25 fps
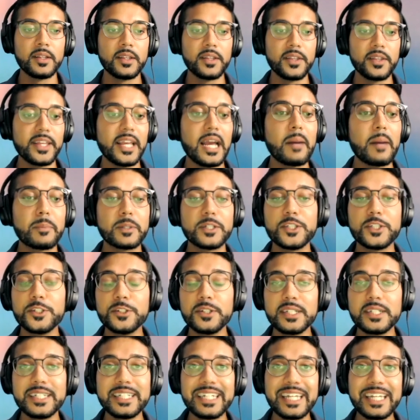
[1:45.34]
The
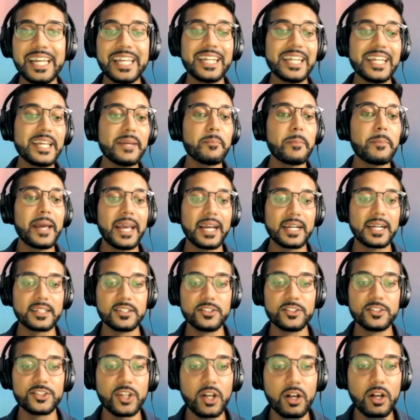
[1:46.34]
opportunity and impact
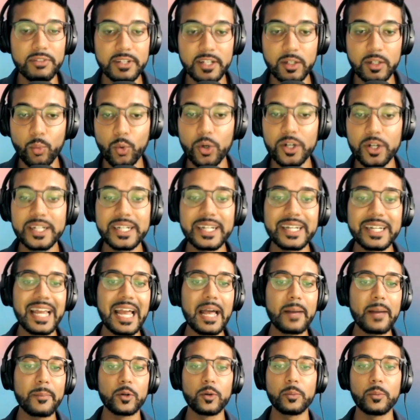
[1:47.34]
in solving working
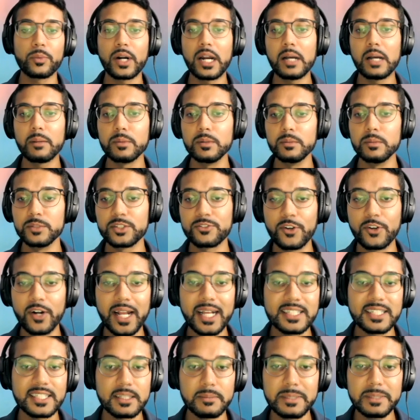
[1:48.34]
capital problems for
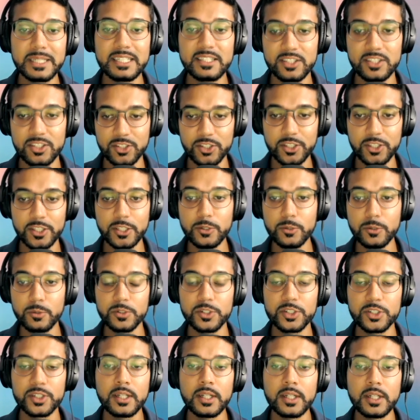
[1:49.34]
SMEs is
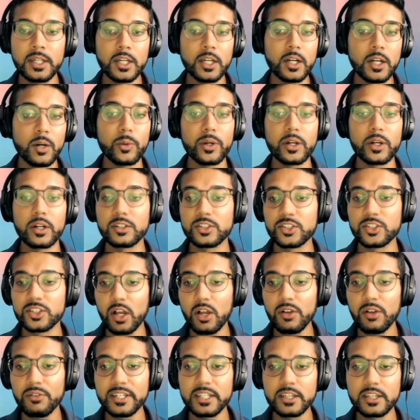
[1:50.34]
huge. We are
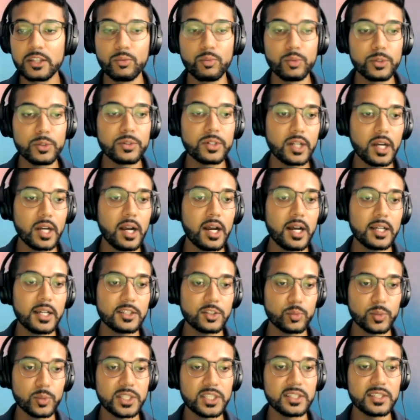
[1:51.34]
solving the root
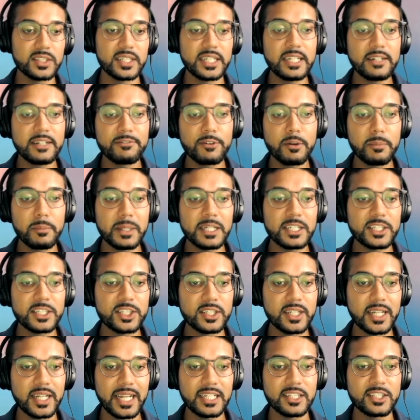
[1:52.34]
cause, which is
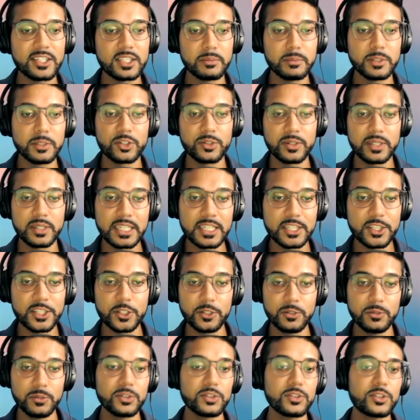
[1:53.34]
information asymmetry
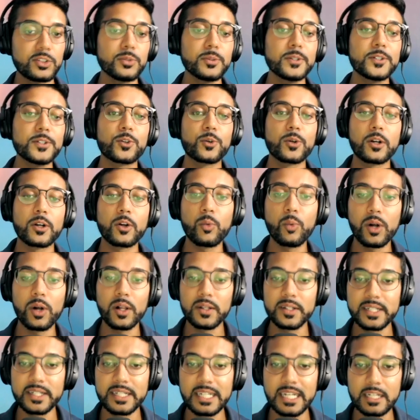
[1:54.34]
issues, to ensure
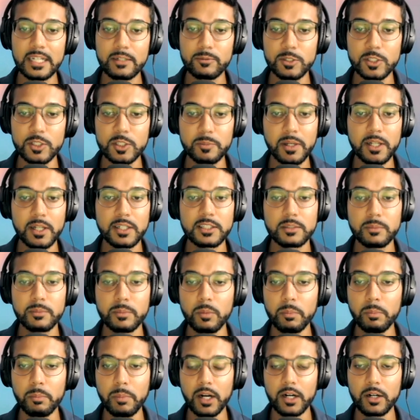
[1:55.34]
quality and responsible
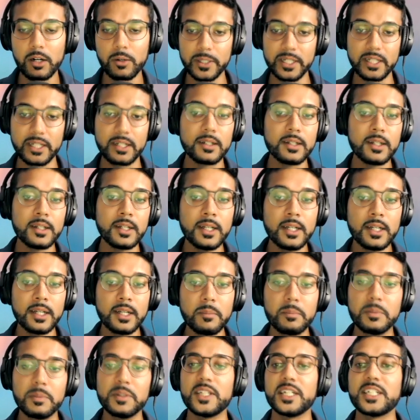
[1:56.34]
borrowing.
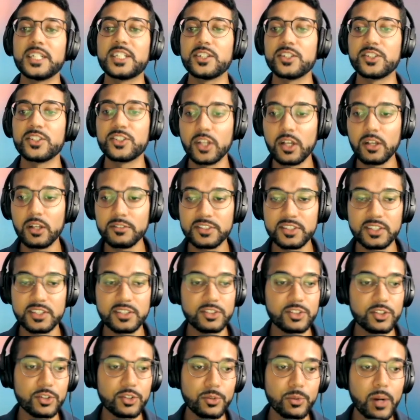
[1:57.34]
Pezesha solves
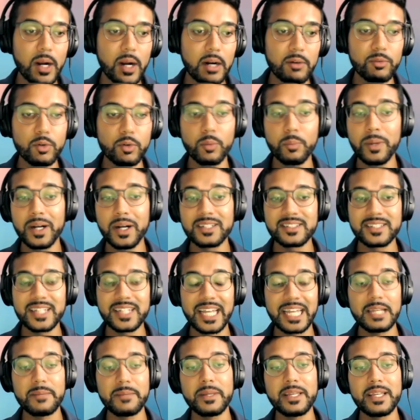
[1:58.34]
this through our robust
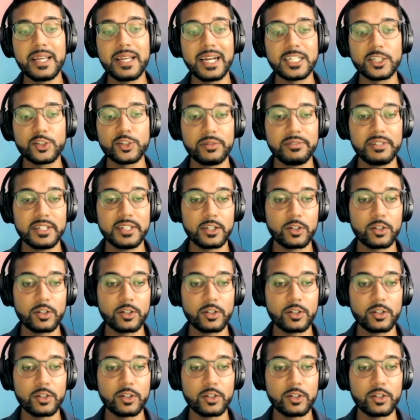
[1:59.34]
API-driven